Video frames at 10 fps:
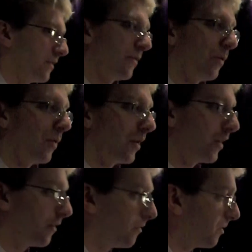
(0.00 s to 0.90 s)
the
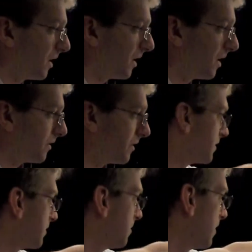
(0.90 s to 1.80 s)
floor and the
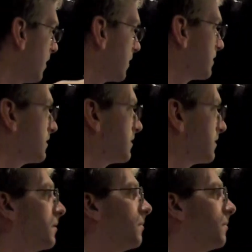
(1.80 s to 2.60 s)
cinder blocks.